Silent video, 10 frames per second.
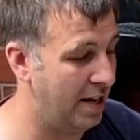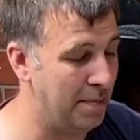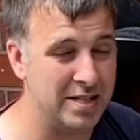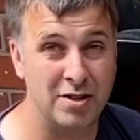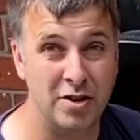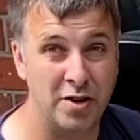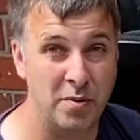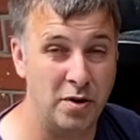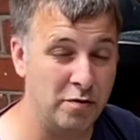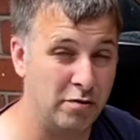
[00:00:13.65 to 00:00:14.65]
I'm actually going to
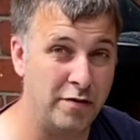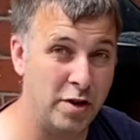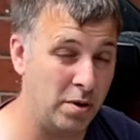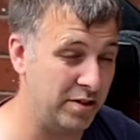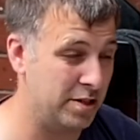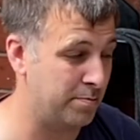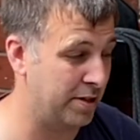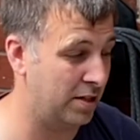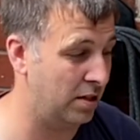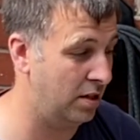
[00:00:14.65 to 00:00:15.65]
do another review on this
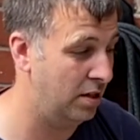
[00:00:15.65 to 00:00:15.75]
sprinkler.